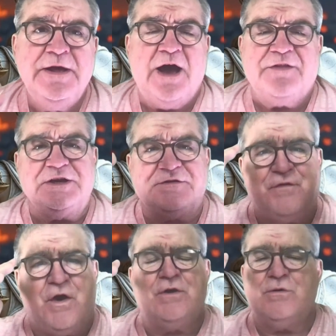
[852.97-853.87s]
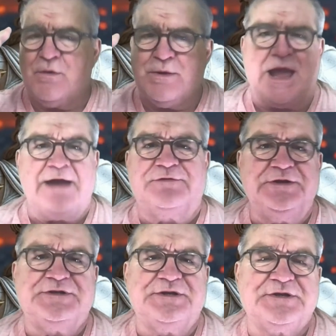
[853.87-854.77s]
I think it's vital that we have
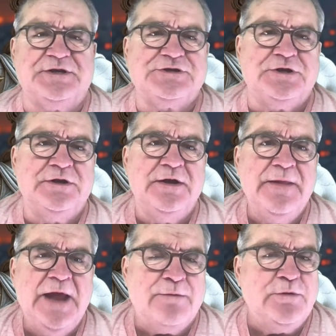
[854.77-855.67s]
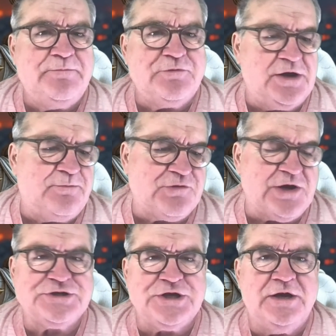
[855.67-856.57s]
this discussion and we bring
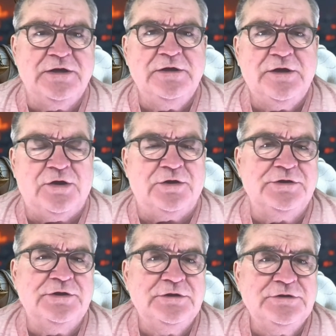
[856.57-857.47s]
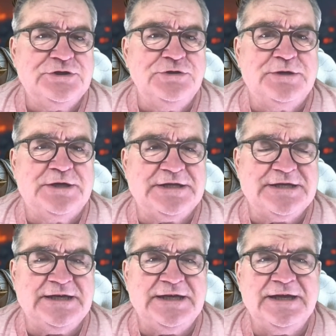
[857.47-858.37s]
pressure on
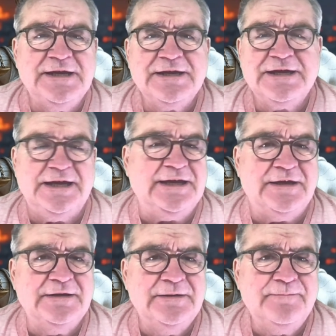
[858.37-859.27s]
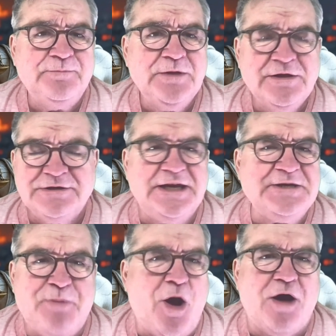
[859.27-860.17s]
two-tier here because he's
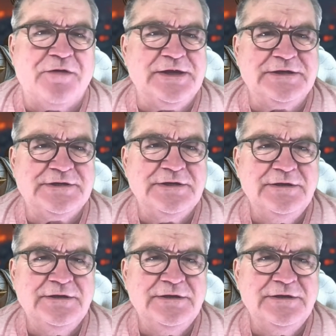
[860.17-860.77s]
part of this.